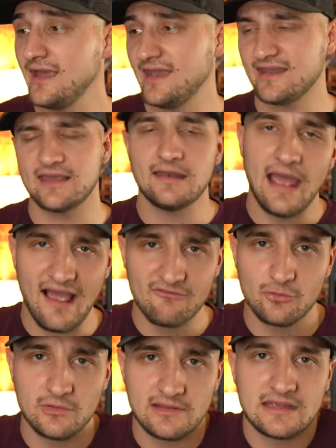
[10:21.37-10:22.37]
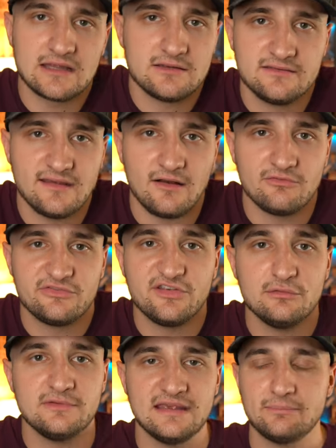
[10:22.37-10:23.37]
And again, haven't really delved
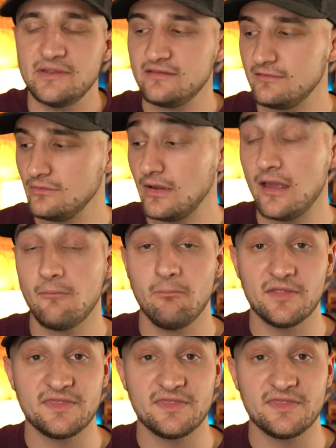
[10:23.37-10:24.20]
too deep into it,